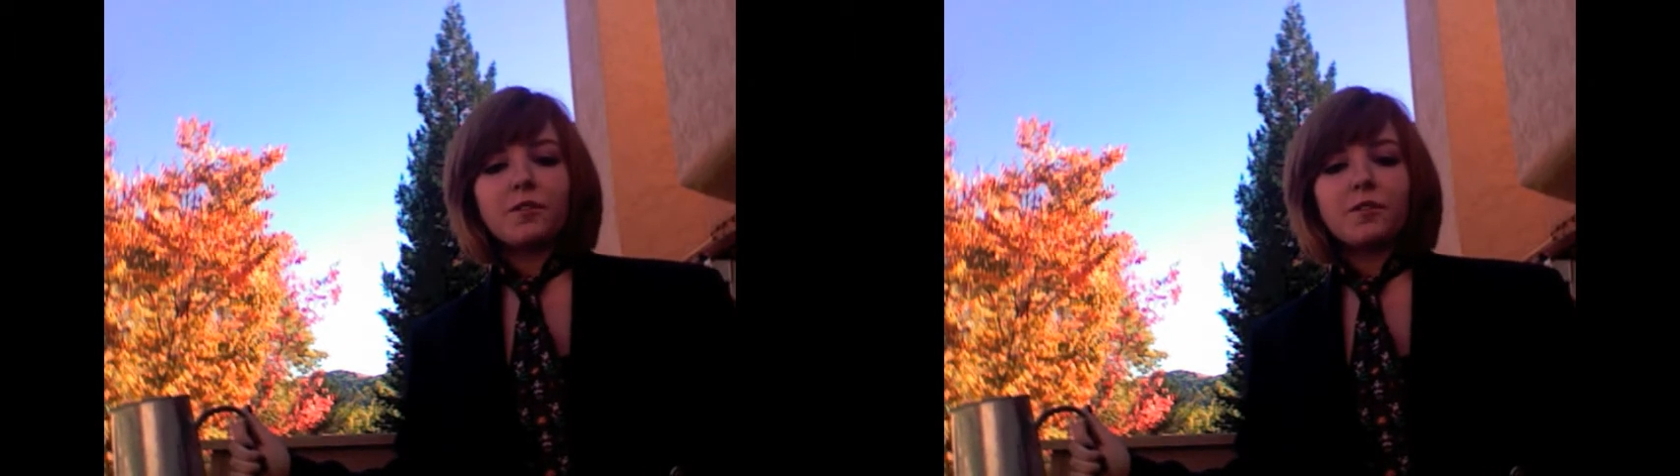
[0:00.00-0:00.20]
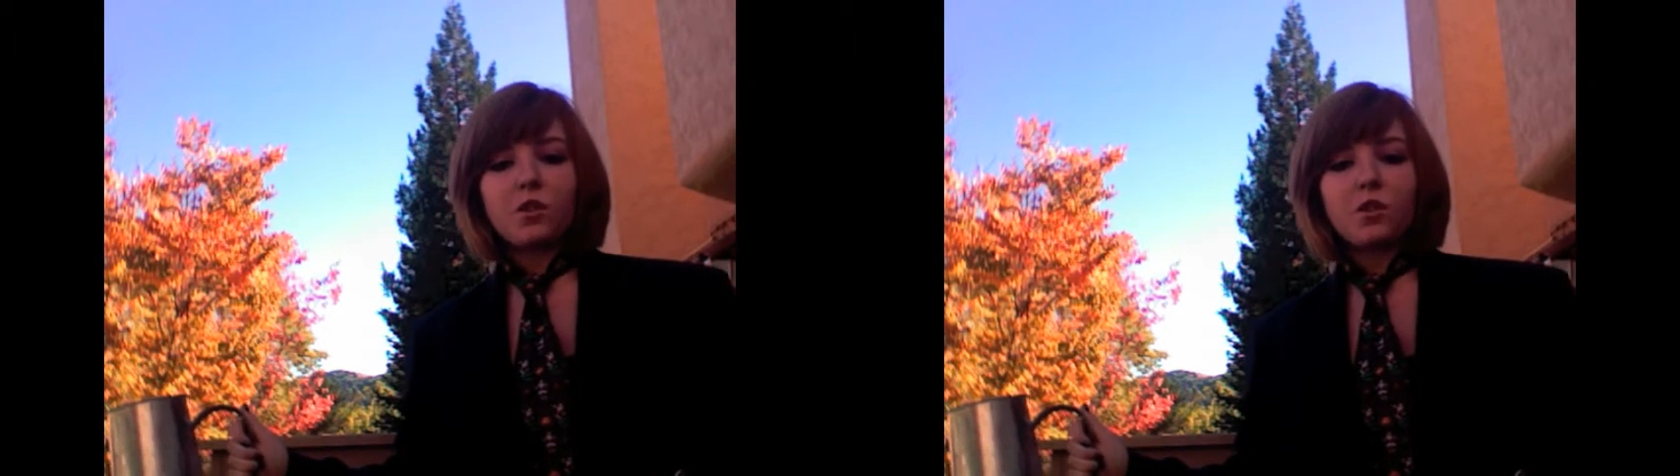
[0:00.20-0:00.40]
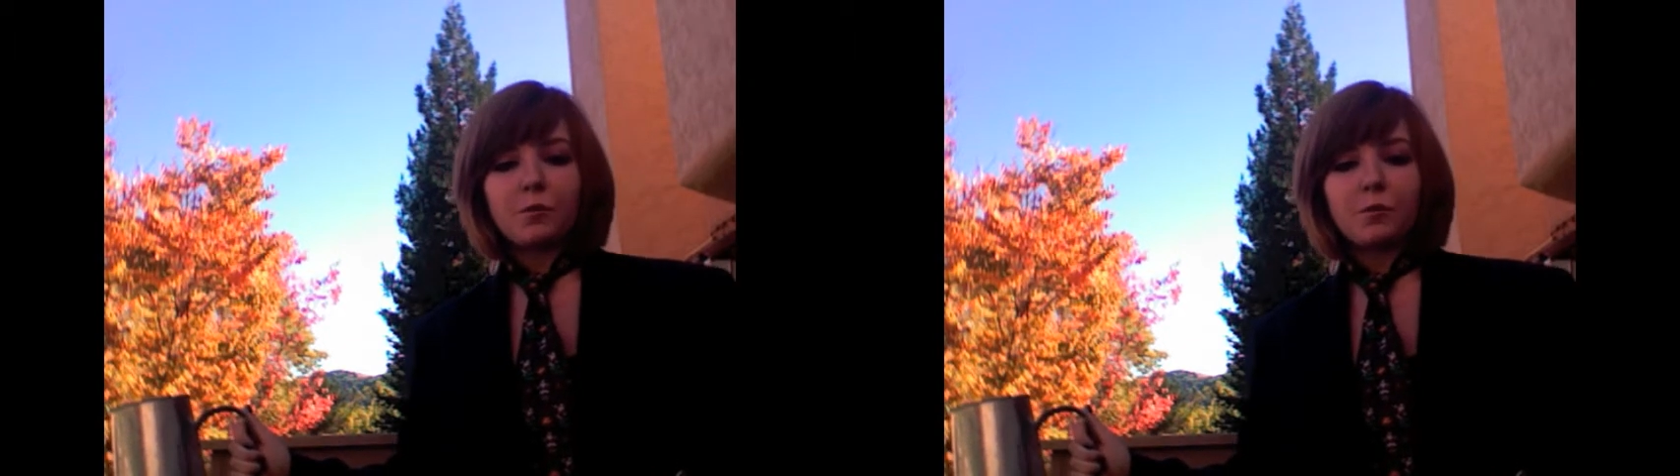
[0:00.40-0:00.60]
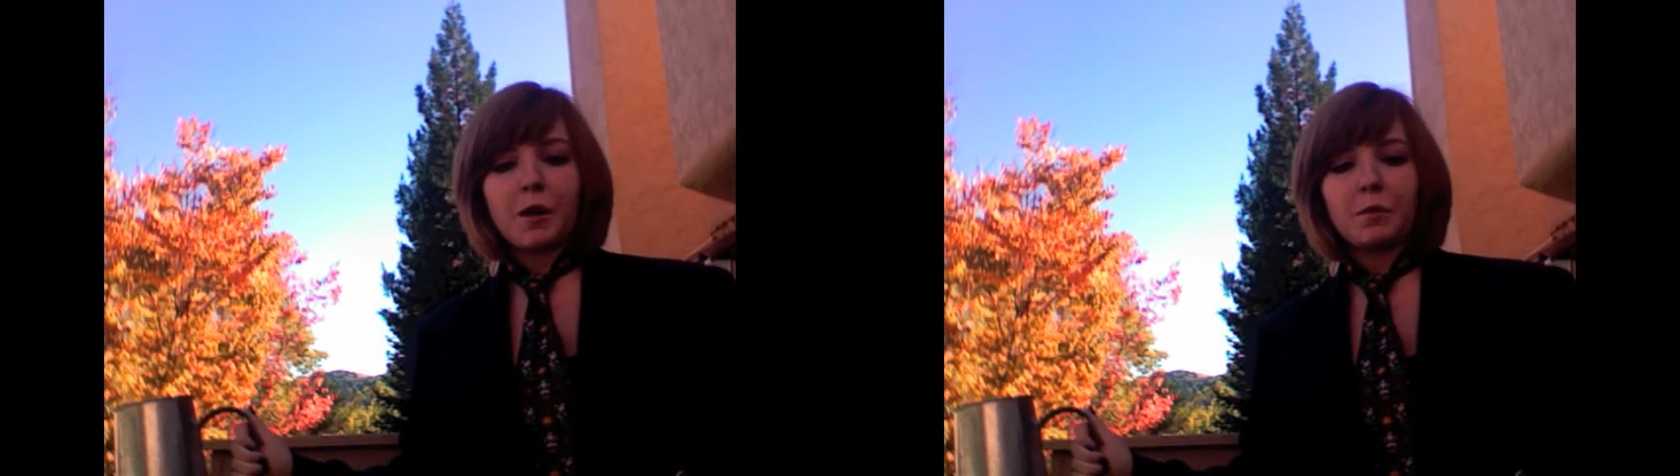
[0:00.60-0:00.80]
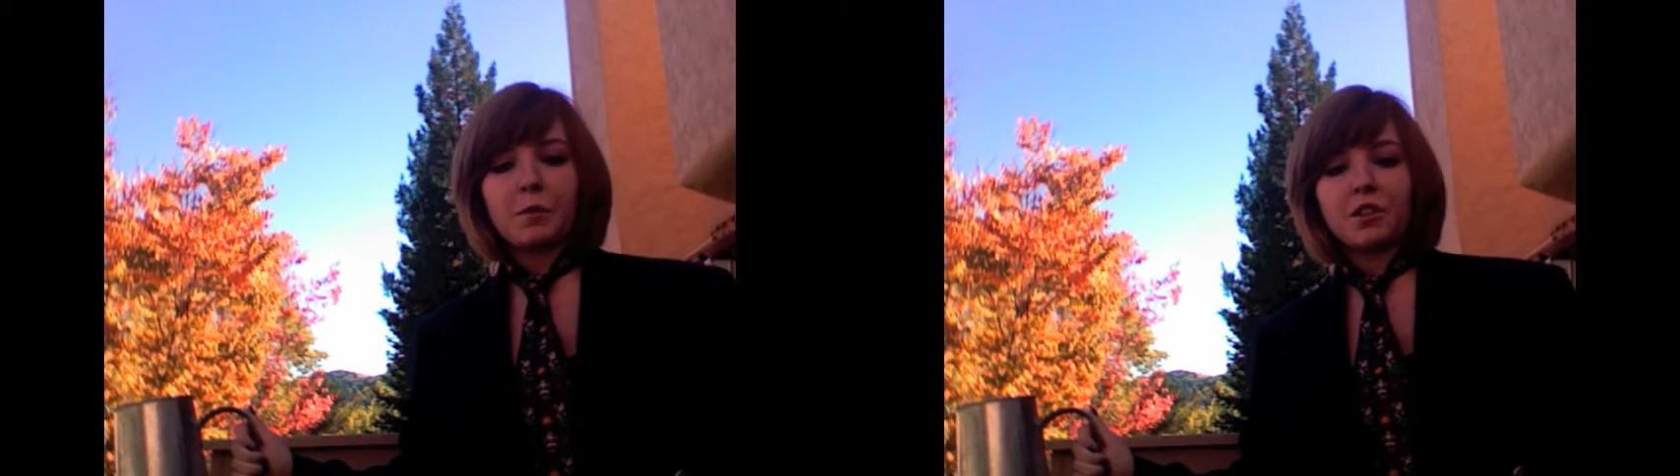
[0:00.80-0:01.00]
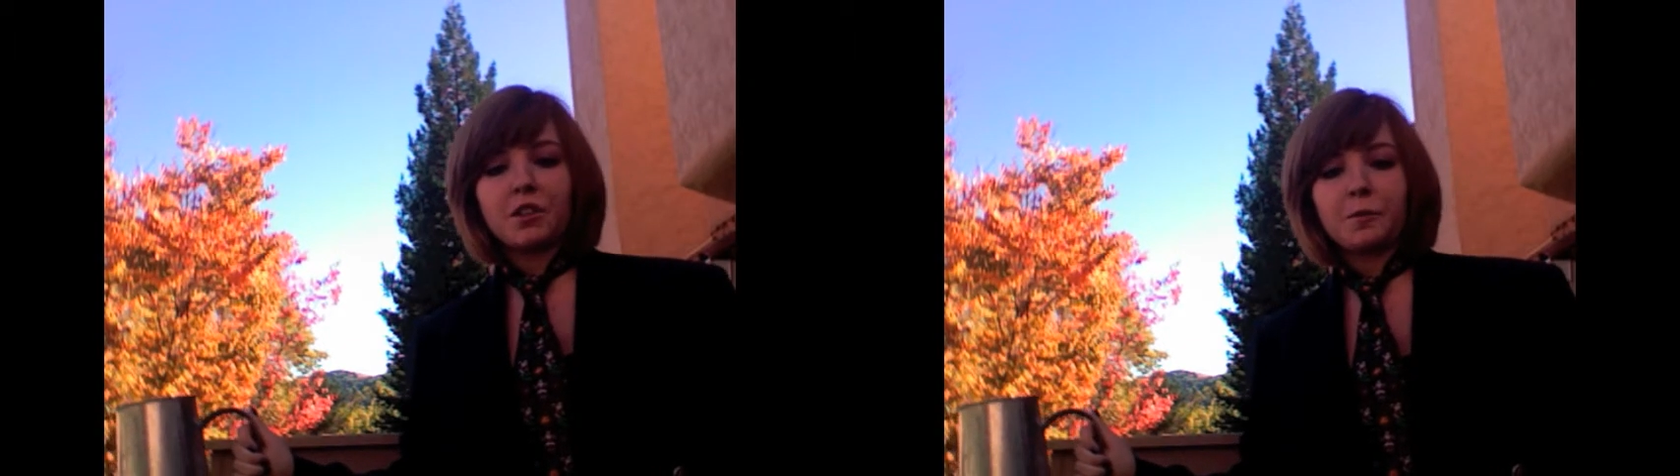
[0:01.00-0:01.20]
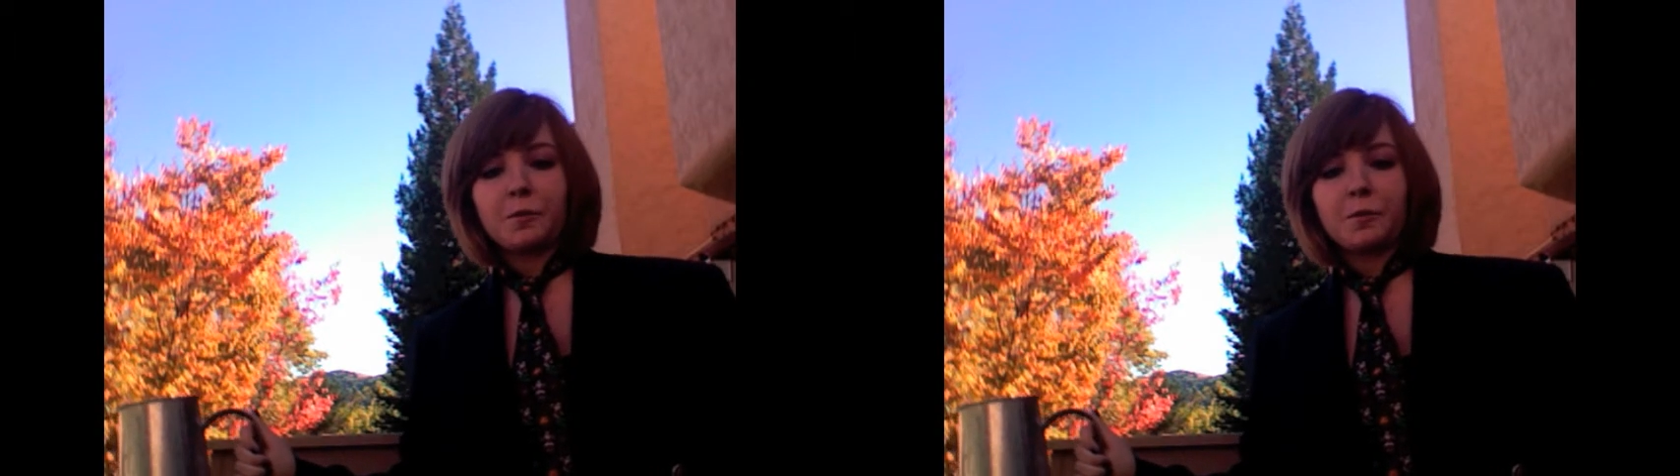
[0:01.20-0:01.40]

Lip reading: or labor may be due.